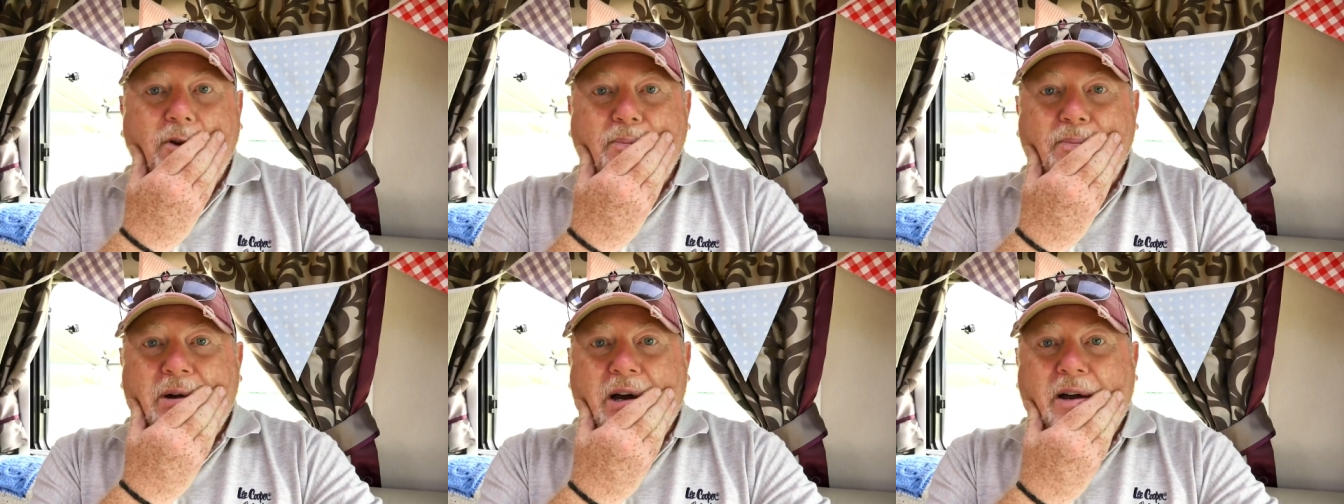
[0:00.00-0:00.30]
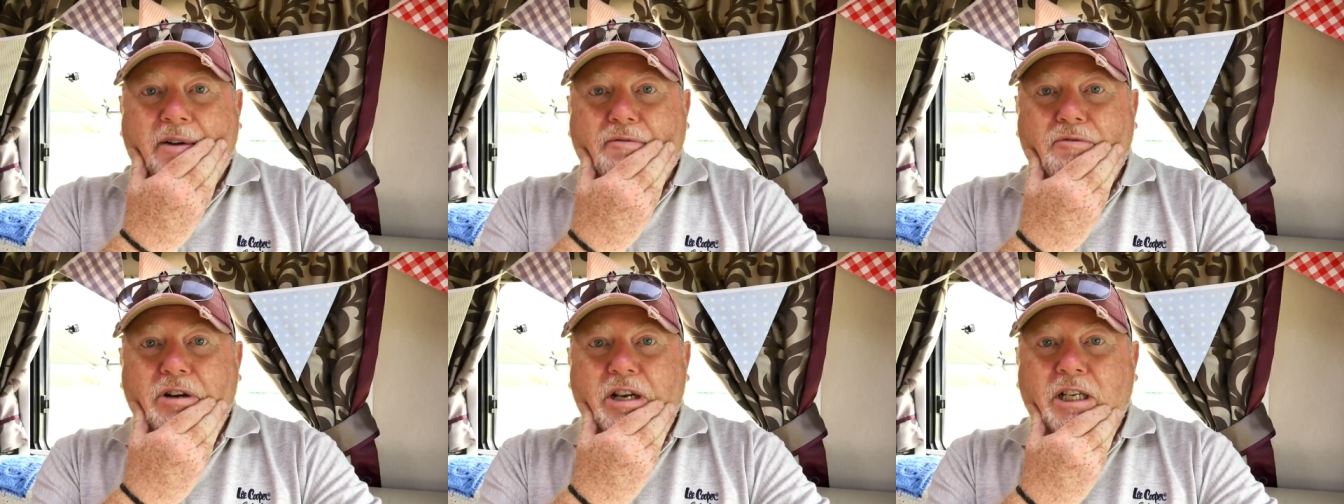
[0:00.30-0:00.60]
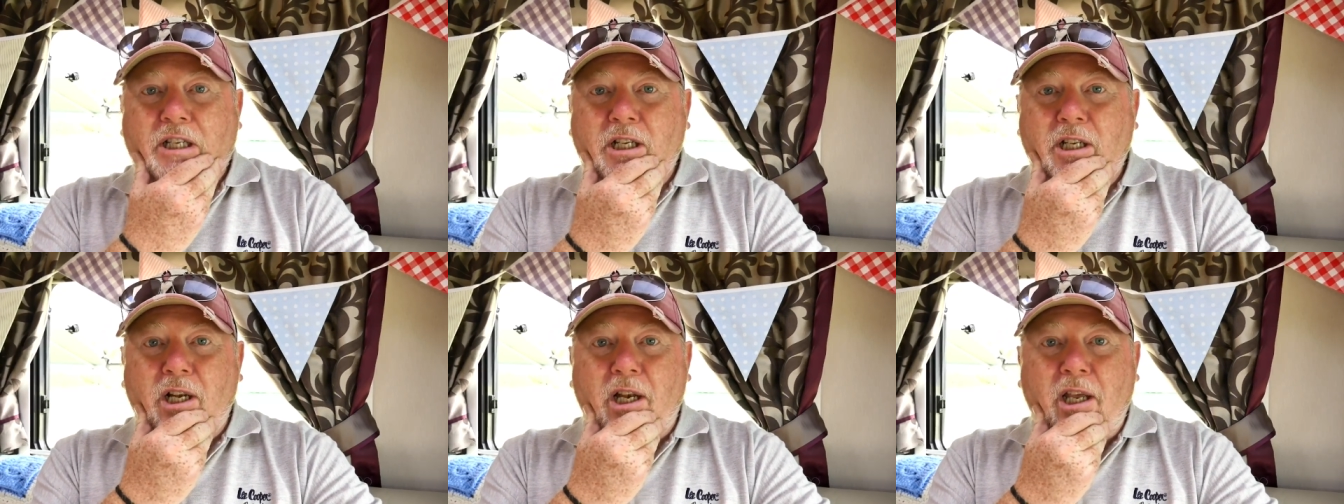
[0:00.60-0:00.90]
but
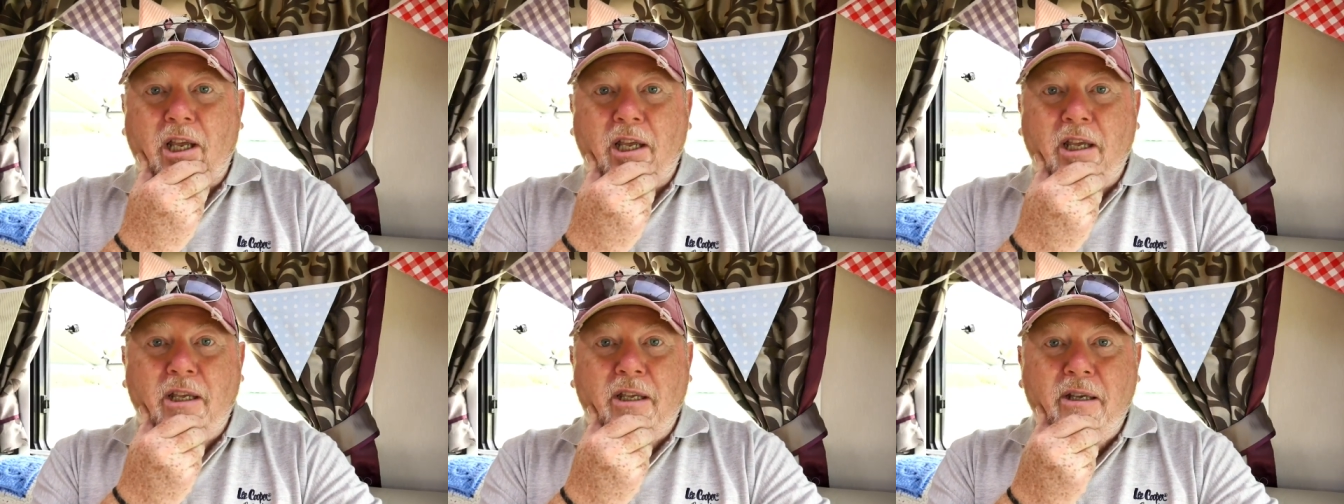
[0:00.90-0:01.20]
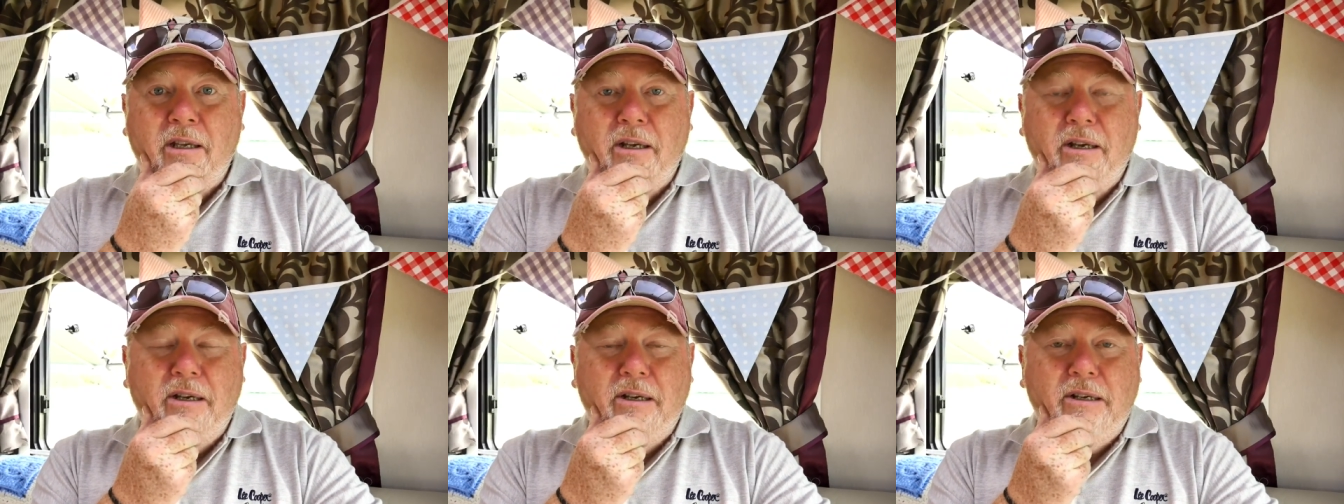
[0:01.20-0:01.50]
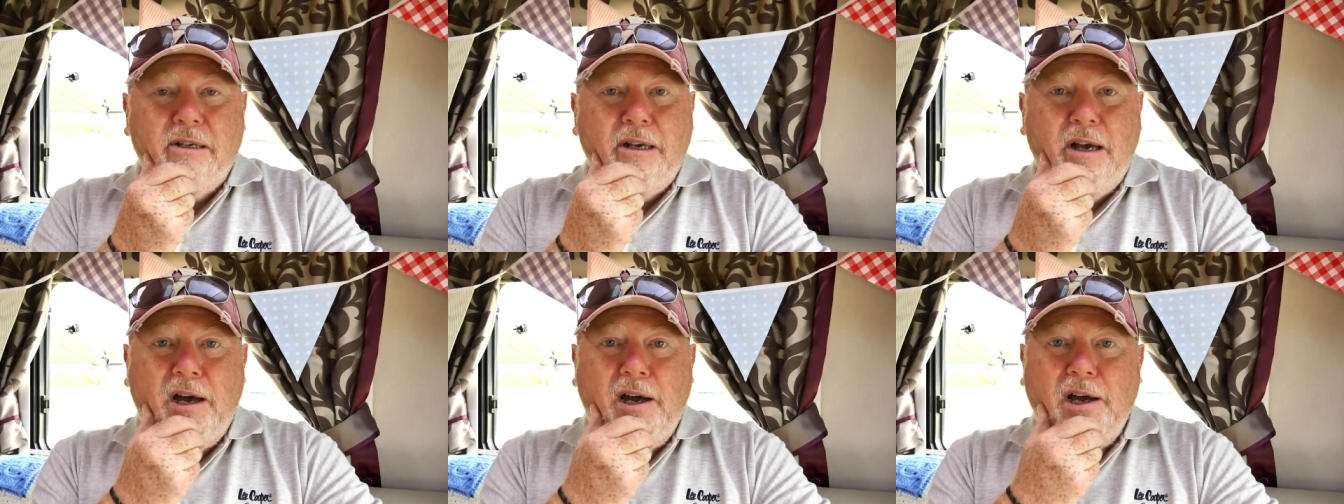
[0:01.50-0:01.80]
recently,
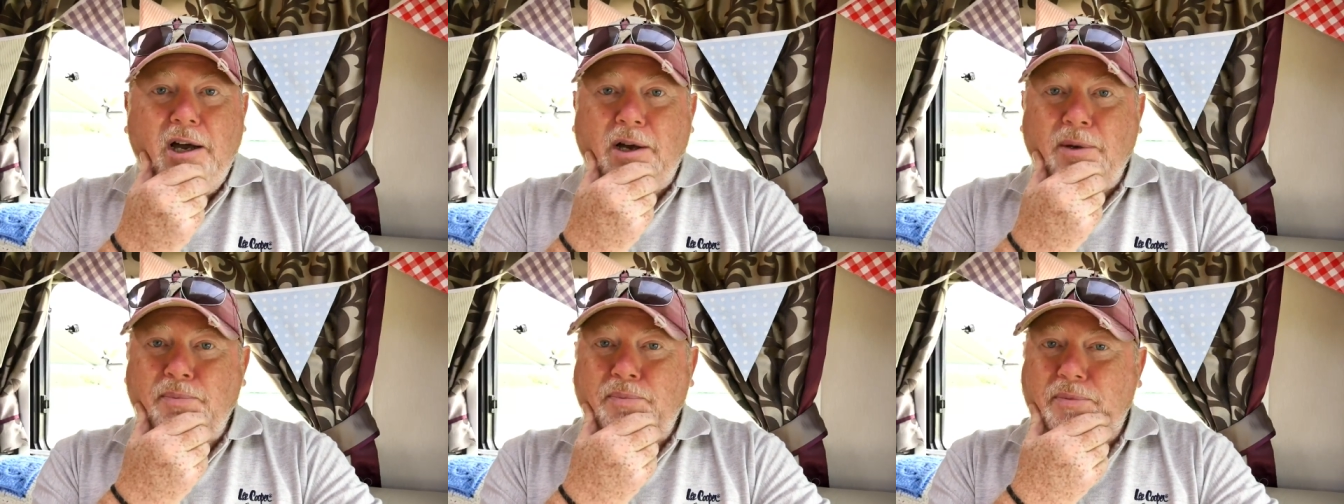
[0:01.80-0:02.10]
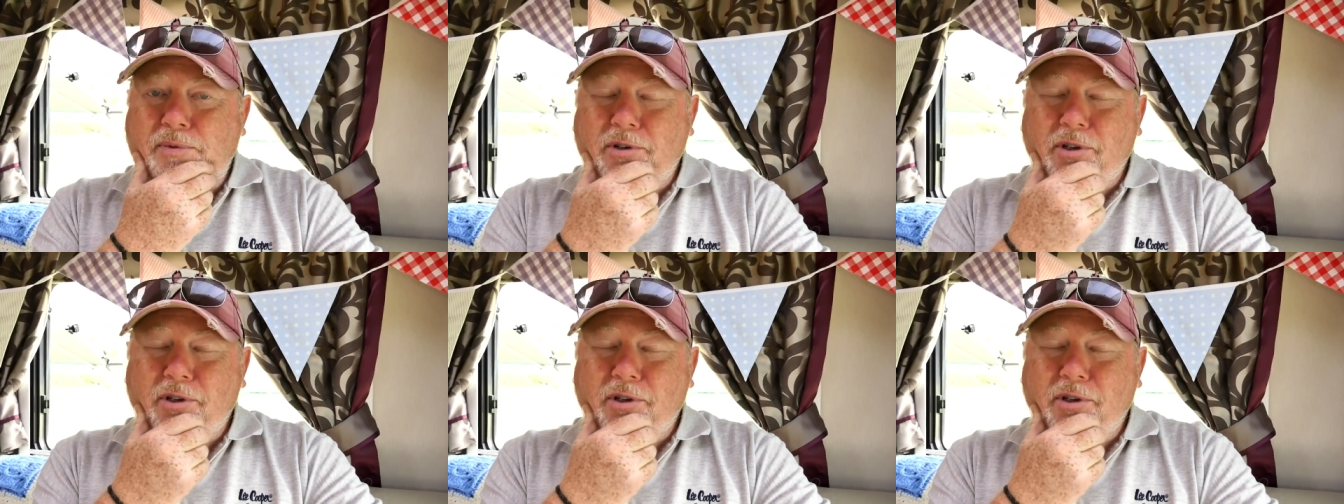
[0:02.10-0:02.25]
I,